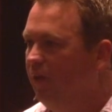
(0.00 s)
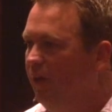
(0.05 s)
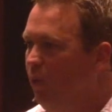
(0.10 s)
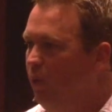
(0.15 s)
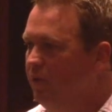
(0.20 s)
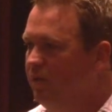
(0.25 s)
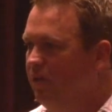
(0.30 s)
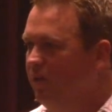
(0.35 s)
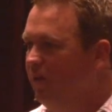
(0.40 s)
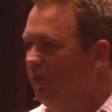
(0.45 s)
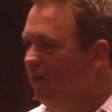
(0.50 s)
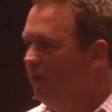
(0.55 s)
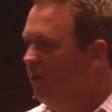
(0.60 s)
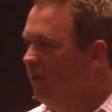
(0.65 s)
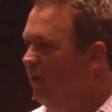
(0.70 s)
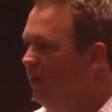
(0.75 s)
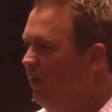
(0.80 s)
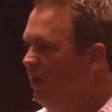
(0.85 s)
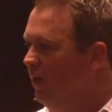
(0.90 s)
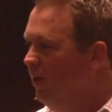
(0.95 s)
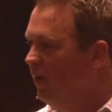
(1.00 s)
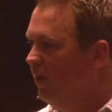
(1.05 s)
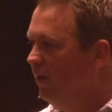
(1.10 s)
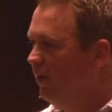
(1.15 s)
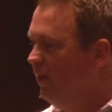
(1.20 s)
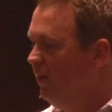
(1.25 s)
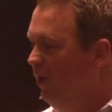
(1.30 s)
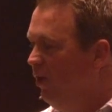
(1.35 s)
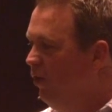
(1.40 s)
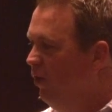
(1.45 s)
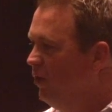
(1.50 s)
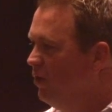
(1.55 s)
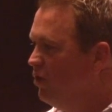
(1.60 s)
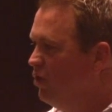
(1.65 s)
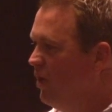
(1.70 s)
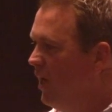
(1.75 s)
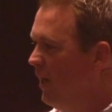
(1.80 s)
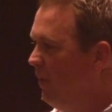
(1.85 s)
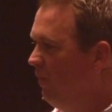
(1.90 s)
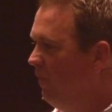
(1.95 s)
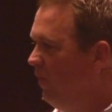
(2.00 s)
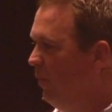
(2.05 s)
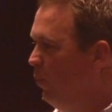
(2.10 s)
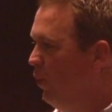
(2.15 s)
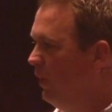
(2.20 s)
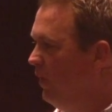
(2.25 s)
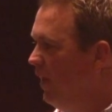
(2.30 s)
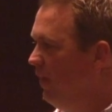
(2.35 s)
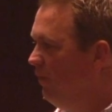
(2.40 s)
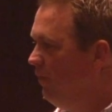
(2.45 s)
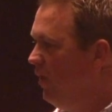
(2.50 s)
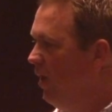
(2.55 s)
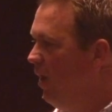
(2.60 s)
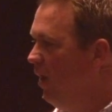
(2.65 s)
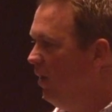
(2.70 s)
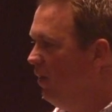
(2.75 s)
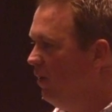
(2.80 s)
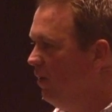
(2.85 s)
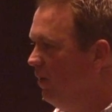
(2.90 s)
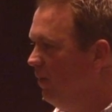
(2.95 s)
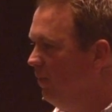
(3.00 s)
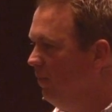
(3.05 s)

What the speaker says: It wasn't guilt and shame from what they've done.